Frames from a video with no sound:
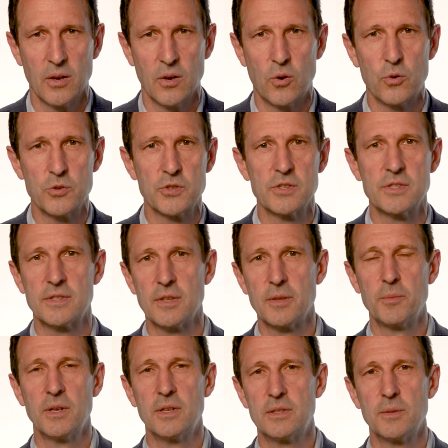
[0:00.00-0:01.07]
Our
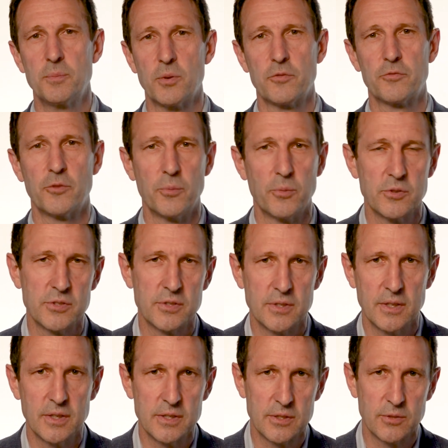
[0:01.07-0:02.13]
sustainability performance
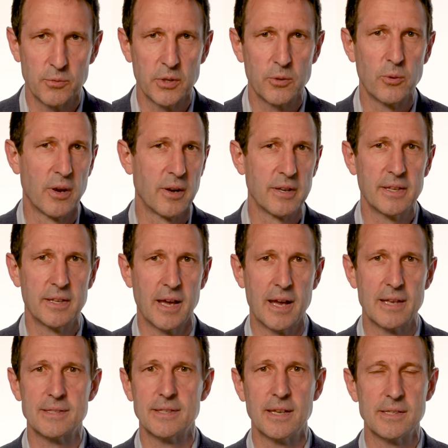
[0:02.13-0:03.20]
is regularly
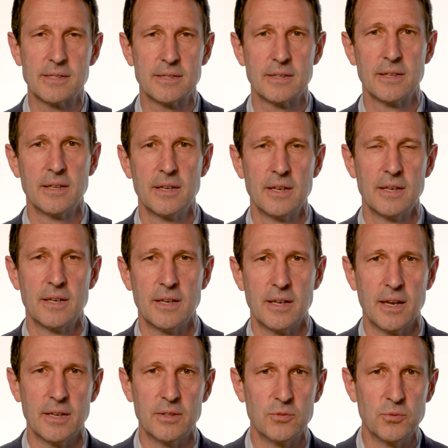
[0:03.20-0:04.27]
assessed
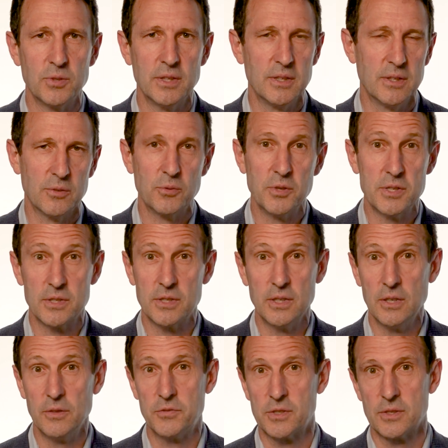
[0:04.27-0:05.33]
and we
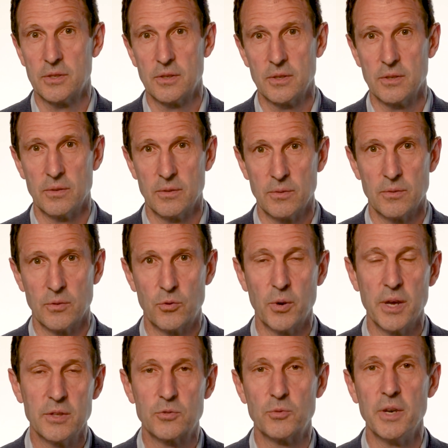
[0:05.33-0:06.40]
receive
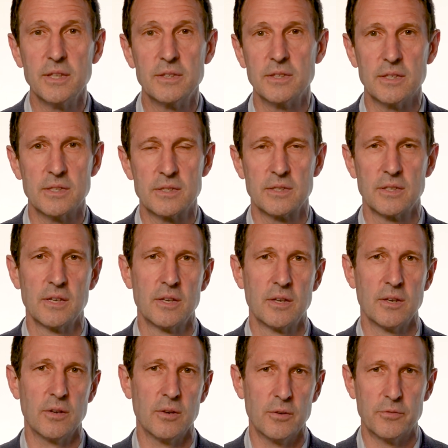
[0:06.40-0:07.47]
great ratings
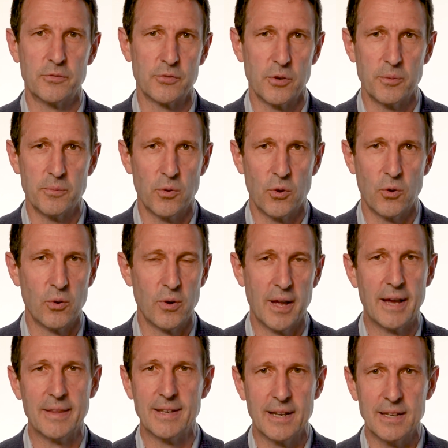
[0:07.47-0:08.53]
from all
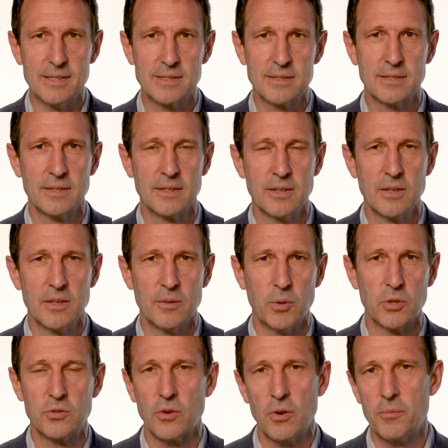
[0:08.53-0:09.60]
analysts.
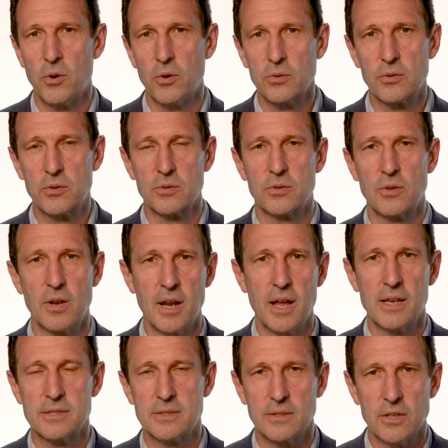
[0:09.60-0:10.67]
But among the
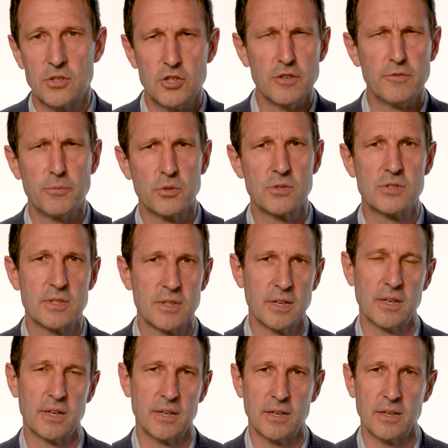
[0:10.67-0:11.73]
last achievements,
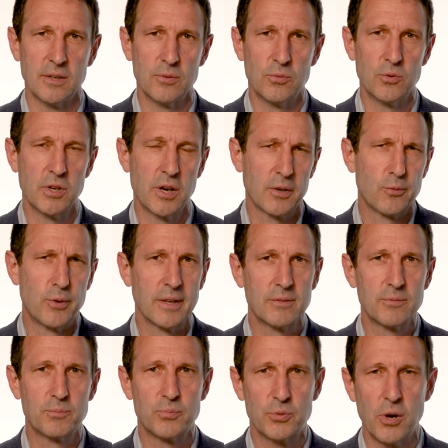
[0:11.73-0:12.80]
we are
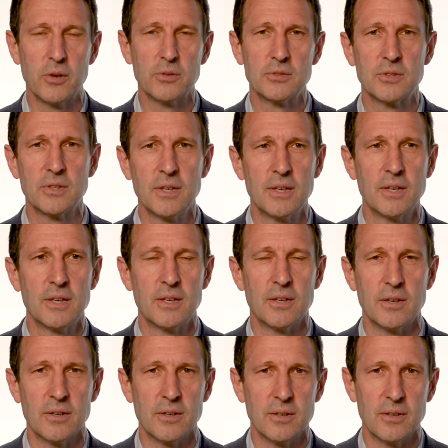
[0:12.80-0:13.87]
quite proud
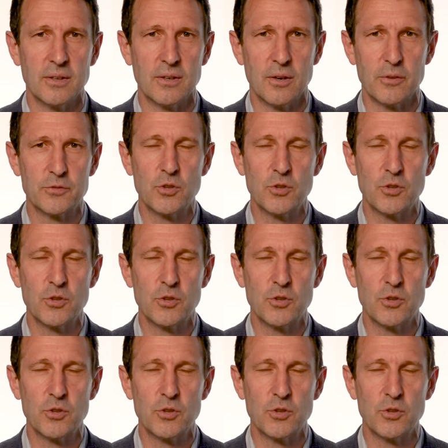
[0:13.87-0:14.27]
of